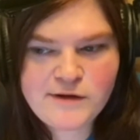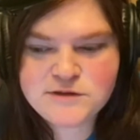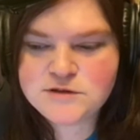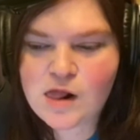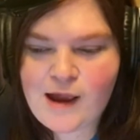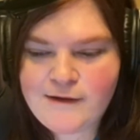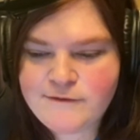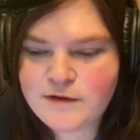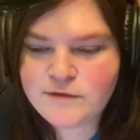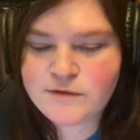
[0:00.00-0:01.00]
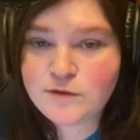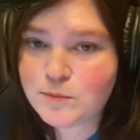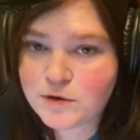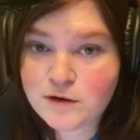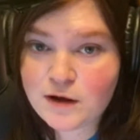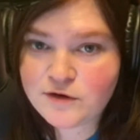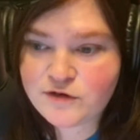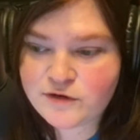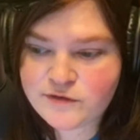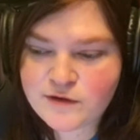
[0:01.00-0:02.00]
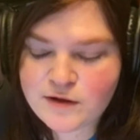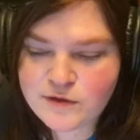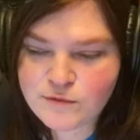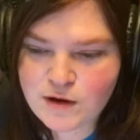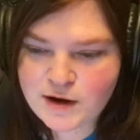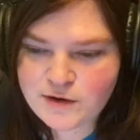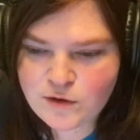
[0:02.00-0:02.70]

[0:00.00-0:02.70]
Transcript: I felt super nauseous on the ride home.